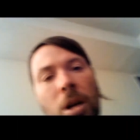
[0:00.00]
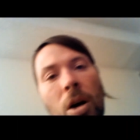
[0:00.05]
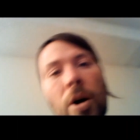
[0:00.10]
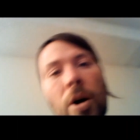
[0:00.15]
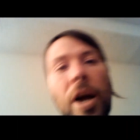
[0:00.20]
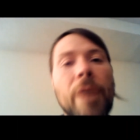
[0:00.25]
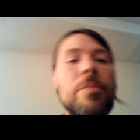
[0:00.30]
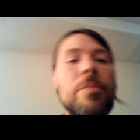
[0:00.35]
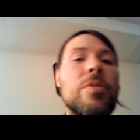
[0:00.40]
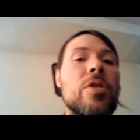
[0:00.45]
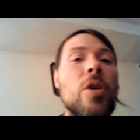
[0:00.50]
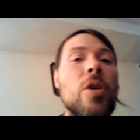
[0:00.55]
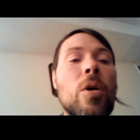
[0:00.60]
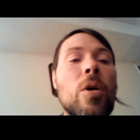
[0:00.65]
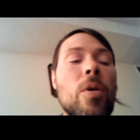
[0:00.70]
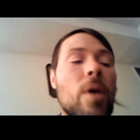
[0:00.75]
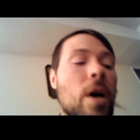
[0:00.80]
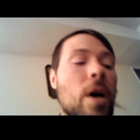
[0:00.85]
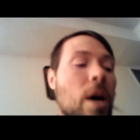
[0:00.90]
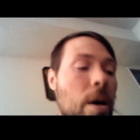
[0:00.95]
Okay,
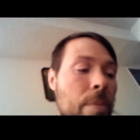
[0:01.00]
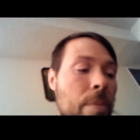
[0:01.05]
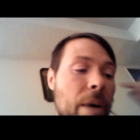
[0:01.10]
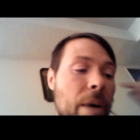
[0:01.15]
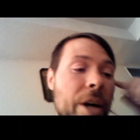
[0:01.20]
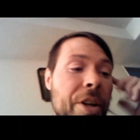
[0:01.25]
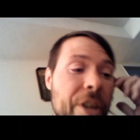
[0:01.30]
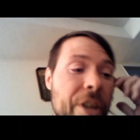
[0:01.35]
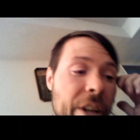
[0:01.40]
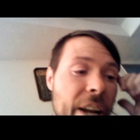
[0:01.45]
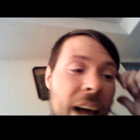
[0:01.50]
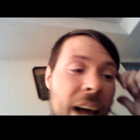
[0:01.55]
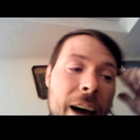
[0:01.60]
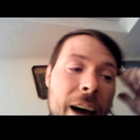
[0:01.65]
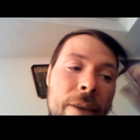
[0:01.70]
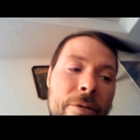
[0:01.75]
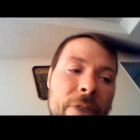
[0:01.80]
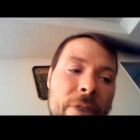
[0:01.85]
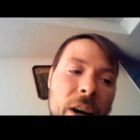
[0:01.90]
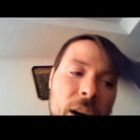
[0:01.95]
so um, I did
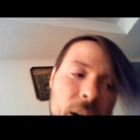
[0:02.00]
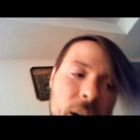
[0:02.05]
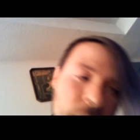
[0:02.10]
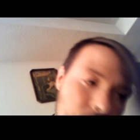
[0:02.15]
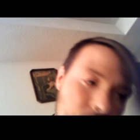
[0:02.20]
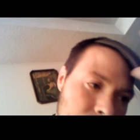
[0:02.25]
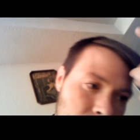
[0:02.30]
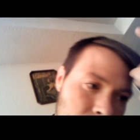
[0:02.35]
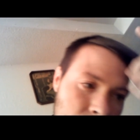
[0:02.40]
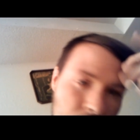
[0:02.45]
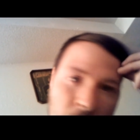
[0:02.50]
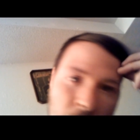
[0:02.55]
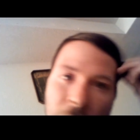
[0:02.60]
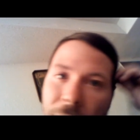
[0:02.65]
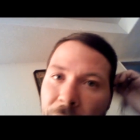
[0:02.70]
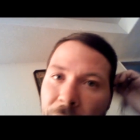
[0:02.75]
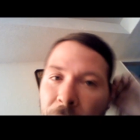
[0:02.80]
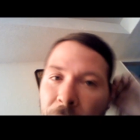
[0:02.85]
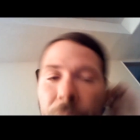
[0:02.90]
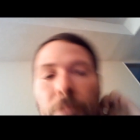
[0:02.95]
have uh, some
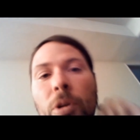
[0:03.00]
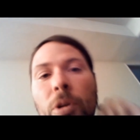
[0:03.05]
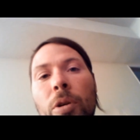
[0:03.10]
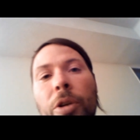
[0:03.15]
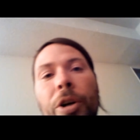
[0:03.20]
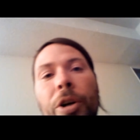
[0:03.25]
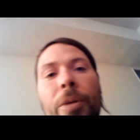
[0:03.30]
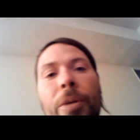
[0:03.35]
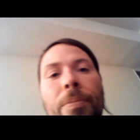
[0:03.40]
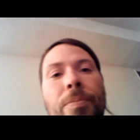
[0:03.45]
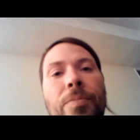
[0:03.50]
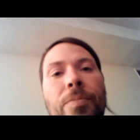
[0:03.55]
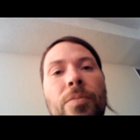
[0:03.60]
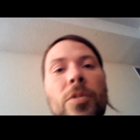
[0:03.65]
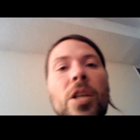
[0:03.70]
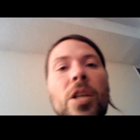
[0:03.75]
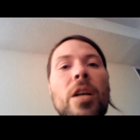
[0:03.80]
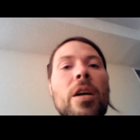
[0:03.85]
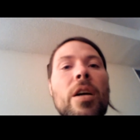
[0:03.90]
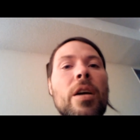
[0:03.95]
coffee earlier,
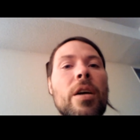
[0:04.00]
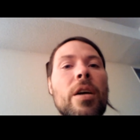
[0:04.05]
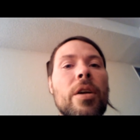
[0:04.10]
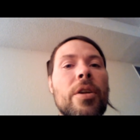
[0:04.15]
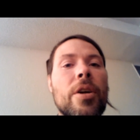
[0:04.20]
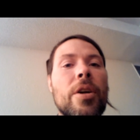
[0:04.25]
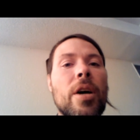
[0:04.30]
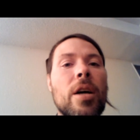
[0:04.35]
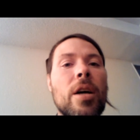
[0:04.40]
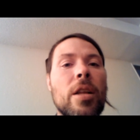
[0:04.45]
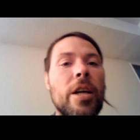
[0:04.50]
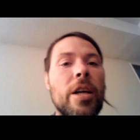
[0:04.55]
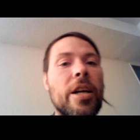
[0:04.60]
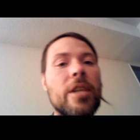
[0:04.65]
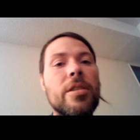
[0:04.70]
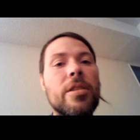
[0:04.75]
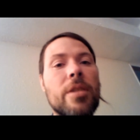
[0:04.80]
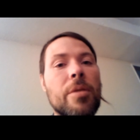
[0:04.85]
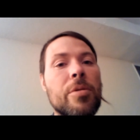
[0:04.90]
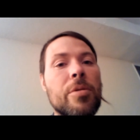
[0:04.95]
and uh,
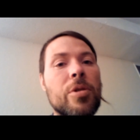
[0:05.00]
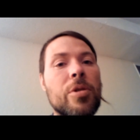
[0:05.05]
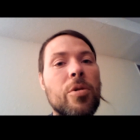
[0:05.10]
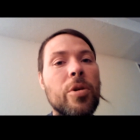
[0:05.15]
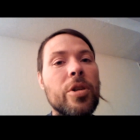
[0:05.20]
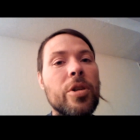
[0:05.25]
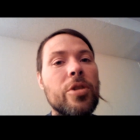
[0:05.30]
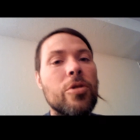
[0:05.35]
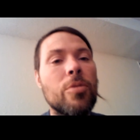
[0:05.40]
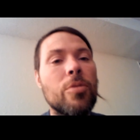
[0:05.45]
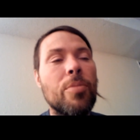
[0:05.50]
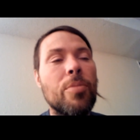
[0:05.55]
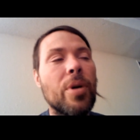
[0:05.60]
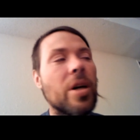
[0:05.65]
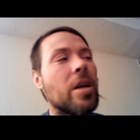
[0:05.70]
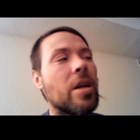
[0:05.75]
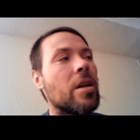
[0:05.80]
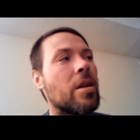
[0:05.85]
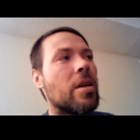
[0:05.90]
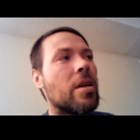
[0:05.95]
like I said I was going to,
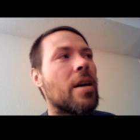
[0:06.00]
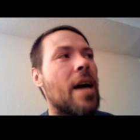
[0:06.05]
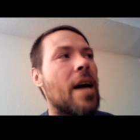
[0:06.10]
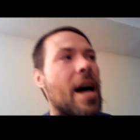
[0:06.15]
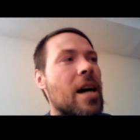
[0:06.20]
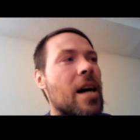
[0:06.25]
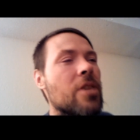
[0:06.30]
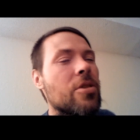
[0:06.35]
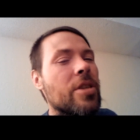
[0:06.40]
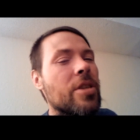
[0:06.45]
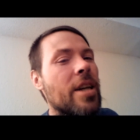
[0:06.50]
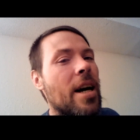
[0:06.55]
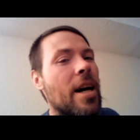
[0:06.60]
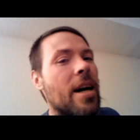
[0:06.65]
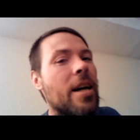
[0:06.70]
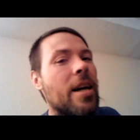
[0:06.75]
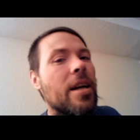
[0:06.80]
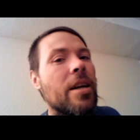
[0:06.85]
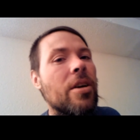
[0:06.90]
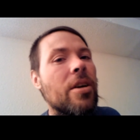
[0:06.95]
but actually
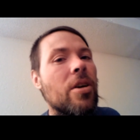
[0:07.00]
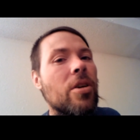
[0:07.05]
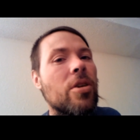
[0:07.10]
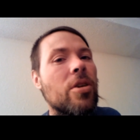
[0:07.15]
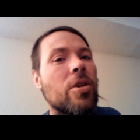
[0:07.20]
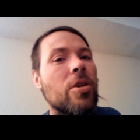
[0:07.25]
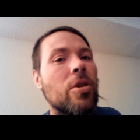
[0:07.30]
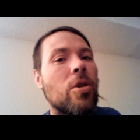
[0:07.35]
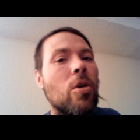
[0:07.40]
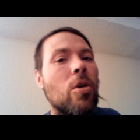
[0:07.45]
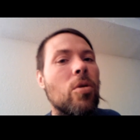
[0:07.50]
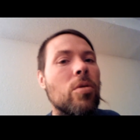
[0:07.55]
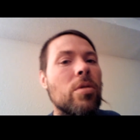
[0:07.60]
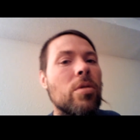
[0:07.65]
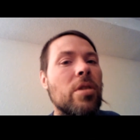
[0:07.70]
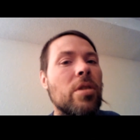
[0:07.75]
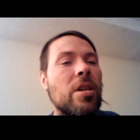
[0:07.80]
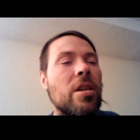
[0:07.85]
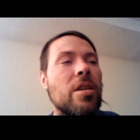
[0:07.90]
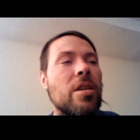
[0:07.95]
I could
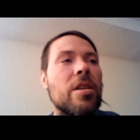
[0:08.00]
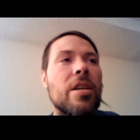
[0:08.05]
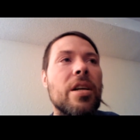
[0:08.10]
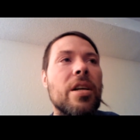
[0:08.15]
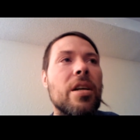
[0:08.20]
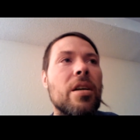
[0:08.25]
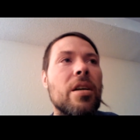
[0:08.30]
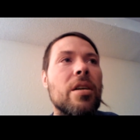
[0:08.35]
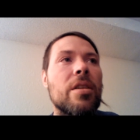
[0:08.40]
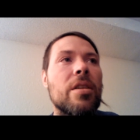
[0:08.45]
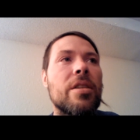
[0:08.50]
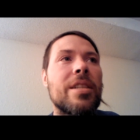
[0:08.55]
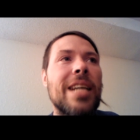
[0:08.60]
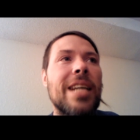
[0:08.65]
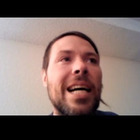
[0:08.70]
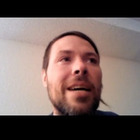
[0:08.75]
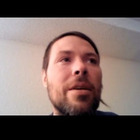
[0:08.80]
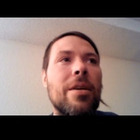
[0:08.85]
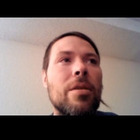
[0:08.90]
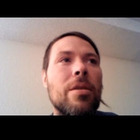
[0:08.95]
only get
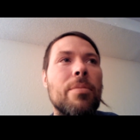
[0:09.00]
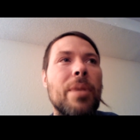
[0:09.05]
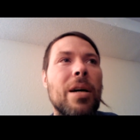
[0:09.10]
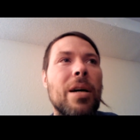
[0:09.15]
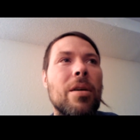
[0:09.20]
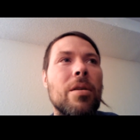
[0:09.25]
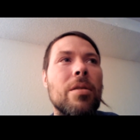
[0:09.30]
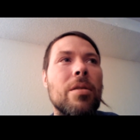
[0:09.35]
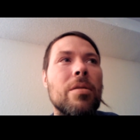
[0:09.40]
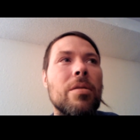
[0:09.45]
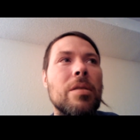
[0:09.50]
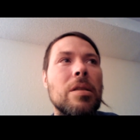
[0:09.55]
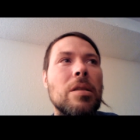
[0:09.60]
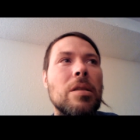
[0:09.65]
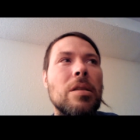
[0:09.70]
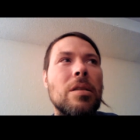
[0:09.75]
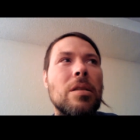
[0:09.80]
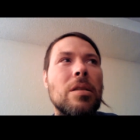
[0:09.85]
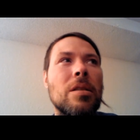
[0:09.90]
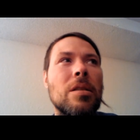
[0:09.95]
down about...
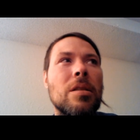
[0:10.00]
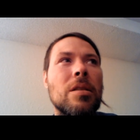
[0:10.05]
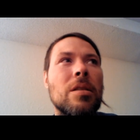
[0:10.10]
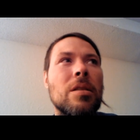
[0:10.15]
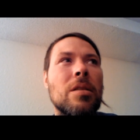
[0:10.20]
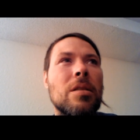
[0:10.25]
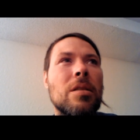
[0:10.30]
Eh,